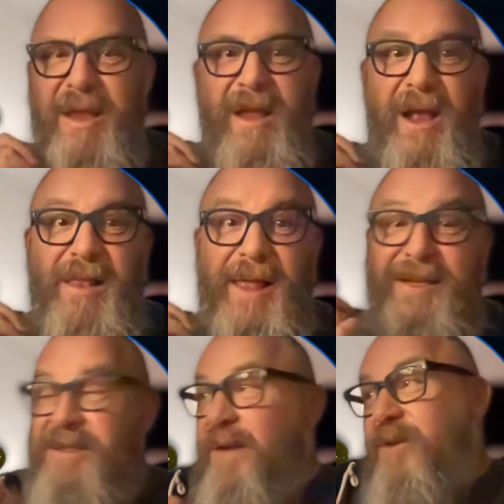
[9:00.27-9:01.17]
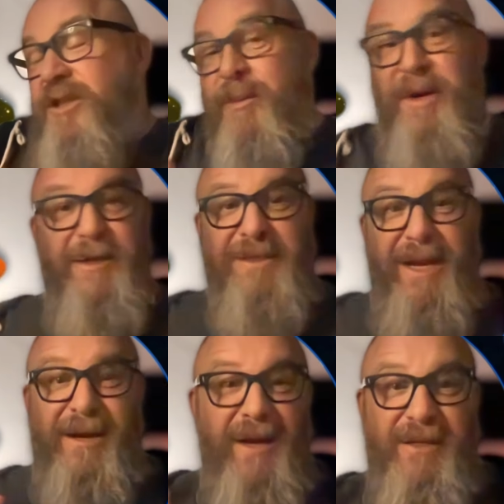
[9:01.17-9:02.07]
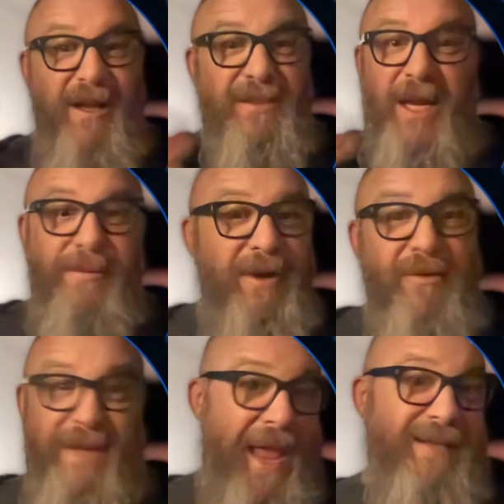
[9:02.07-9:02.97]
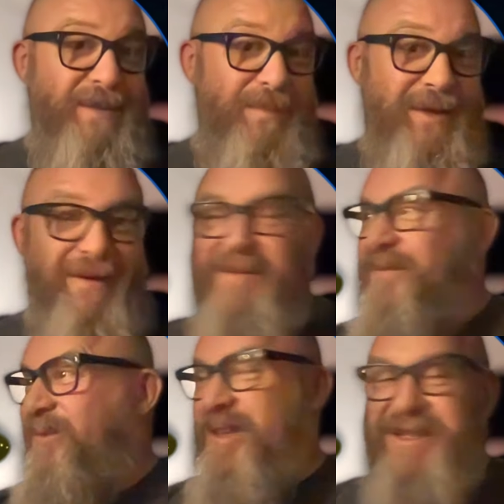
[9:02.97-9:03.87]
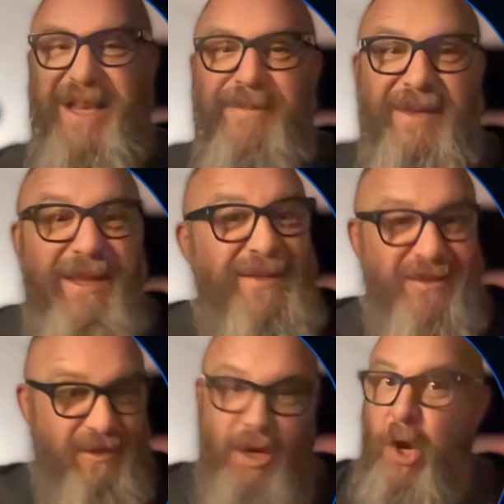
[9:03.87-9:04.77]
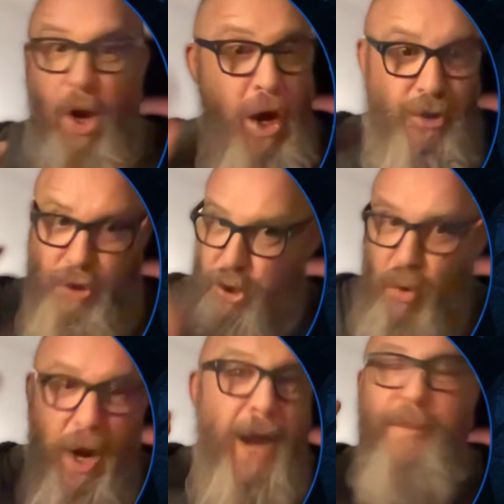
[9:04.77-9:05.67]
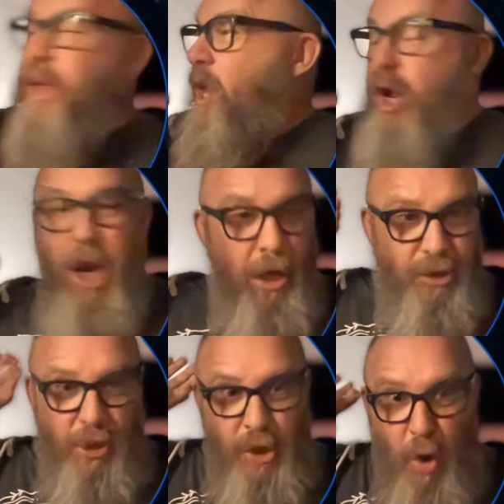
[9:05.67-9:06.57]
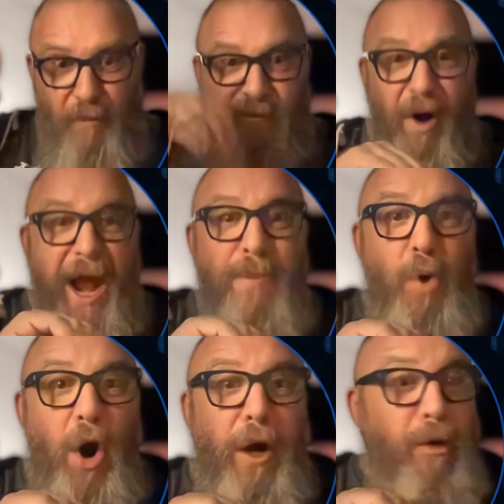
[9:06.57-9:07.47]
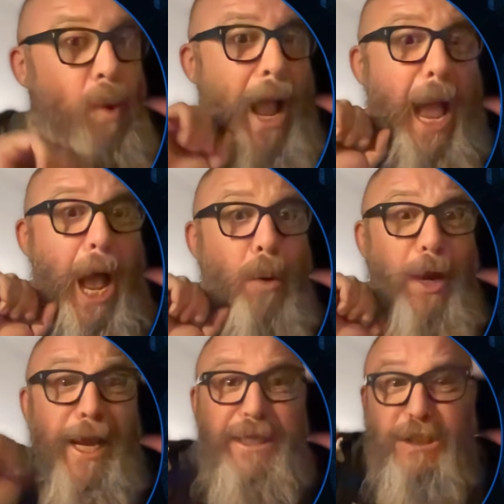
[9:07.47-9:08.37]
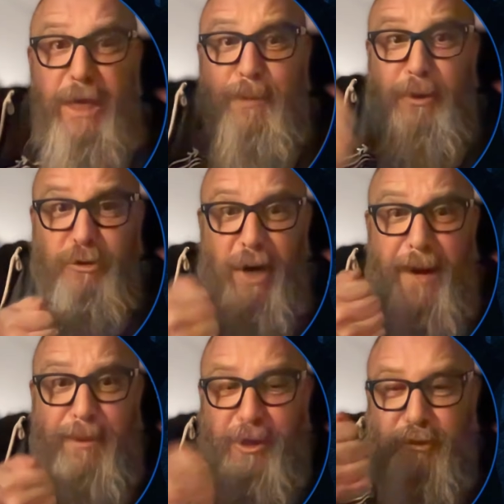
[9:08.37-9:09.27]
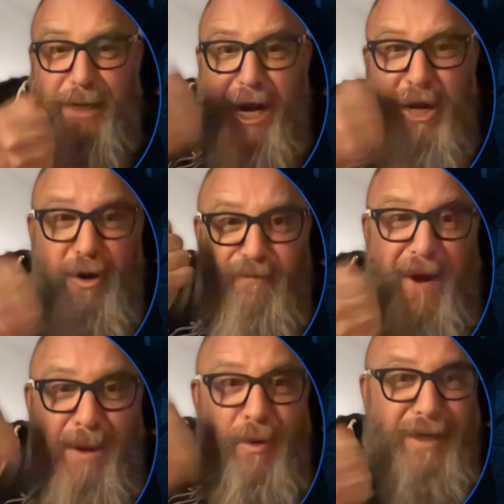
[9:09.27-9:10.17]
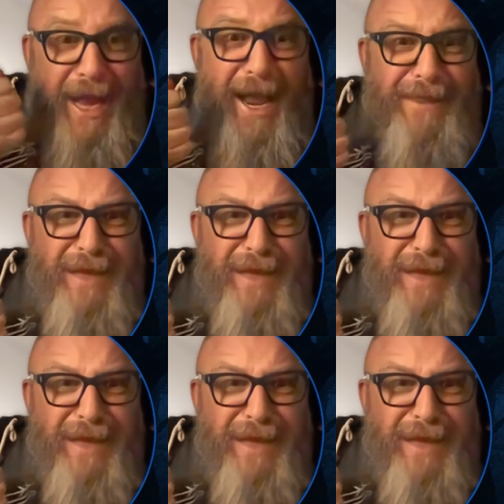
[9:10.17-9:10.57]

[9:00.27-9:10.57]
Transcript: A lot of the stuff that should have been standardized a long time ago hasn't been for these types of things. It's just, here's a new app, here's a new framework. Wow, jeepers scrapers, we got a new framework, guys.